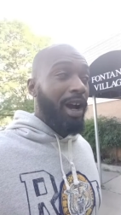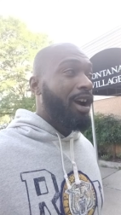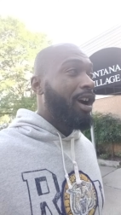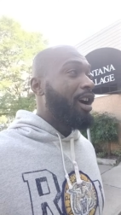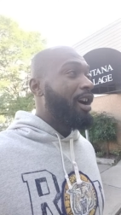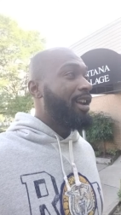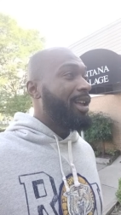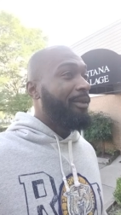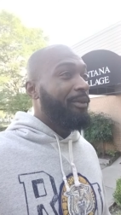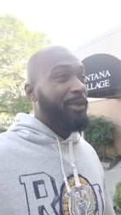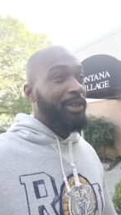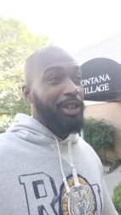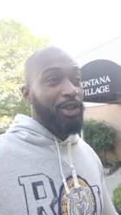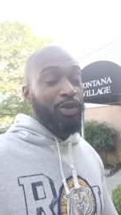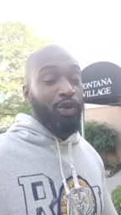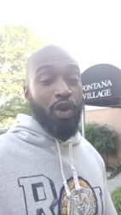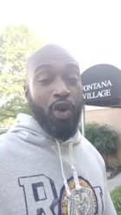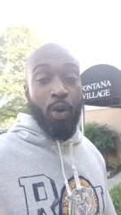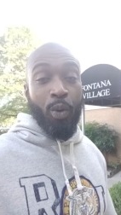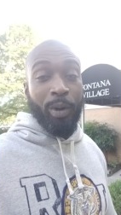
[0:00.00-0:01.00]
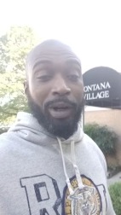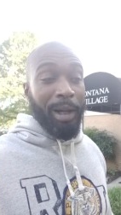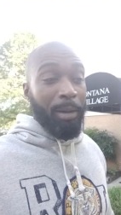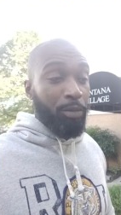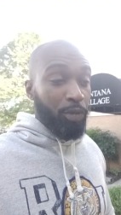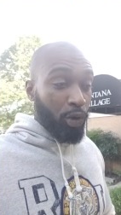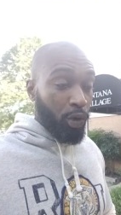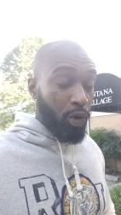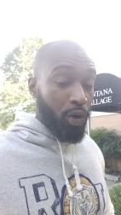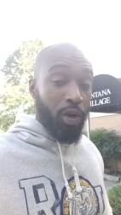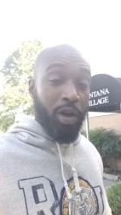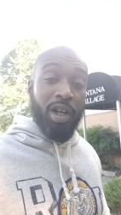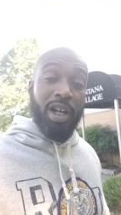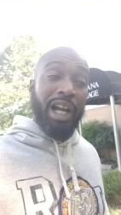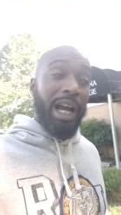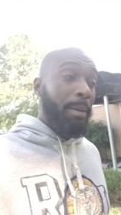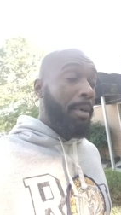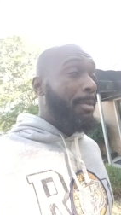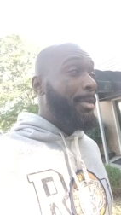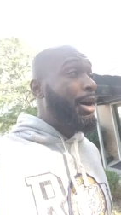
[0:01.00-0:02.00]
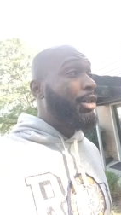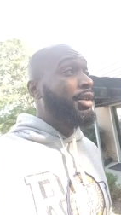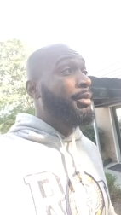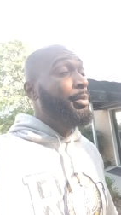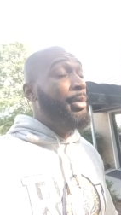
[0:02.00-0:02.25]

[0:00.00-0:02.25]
I hurry up, finish doing what I'm doing, come up out the